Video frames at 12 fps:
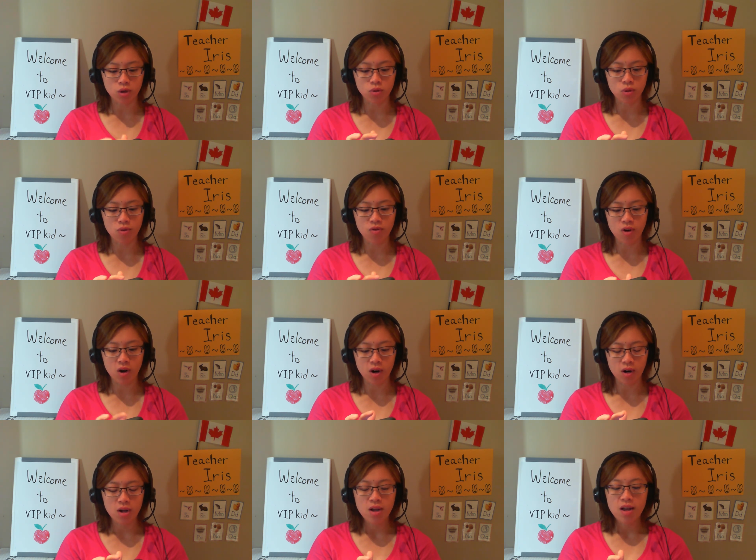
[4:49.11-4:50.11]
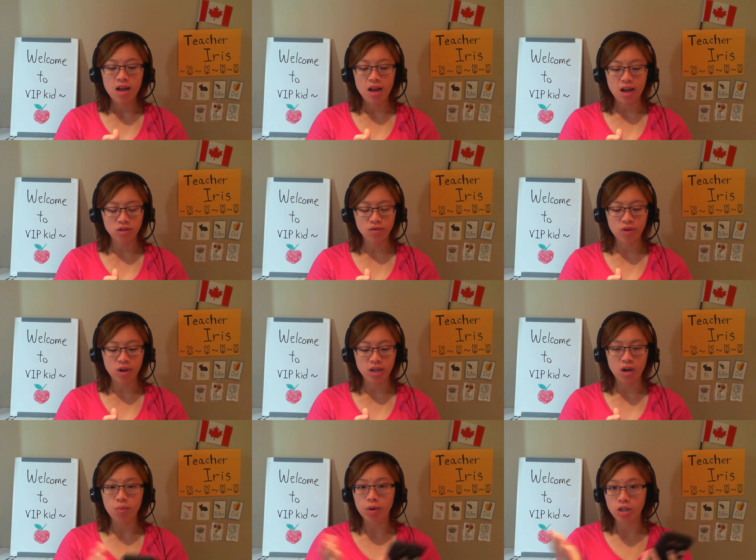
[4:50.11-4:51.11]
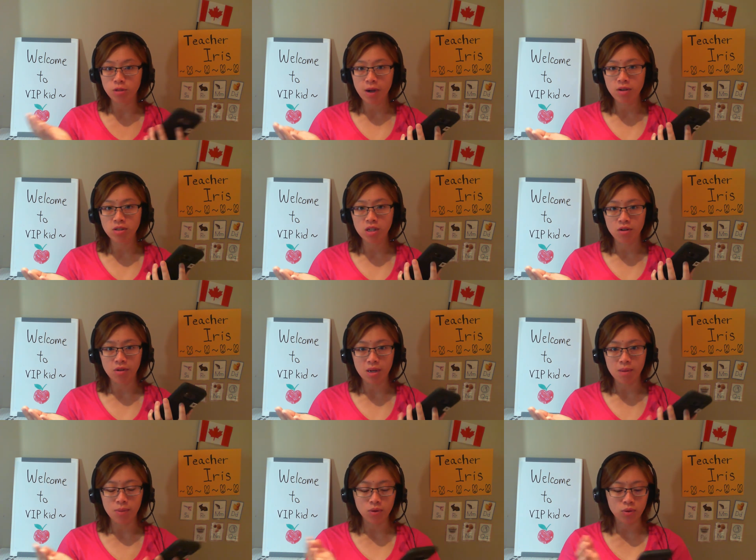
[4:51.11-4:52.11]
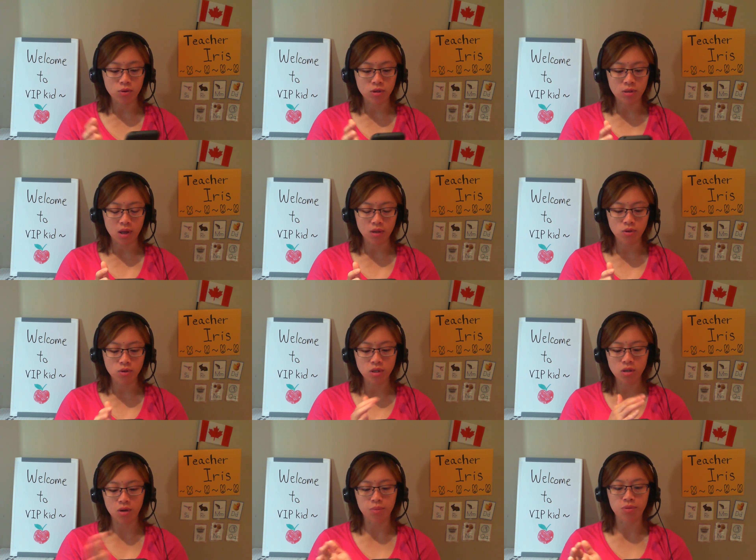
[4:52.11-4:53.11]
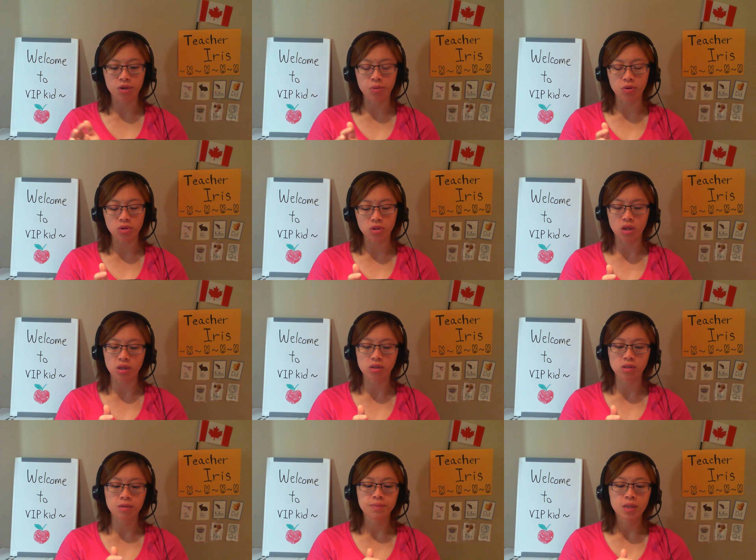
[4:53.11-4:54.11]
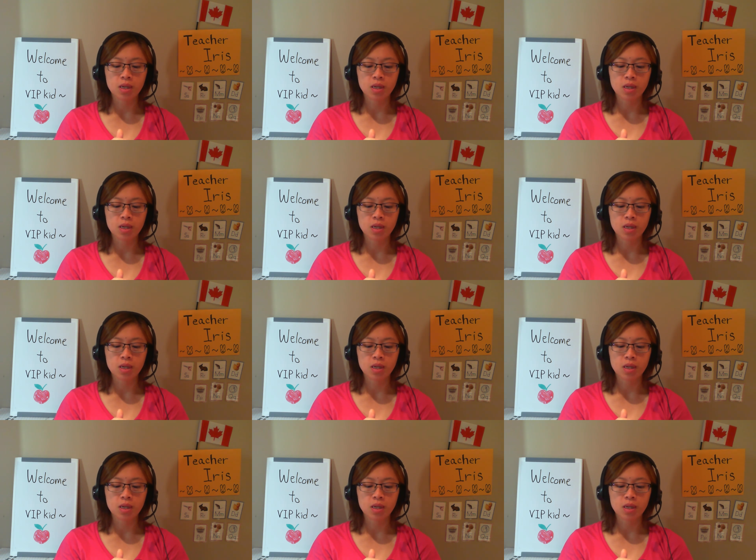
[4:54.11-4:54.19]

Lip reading: So far, as of right now, because parents can already book those slots, so these are all pre-booked slots.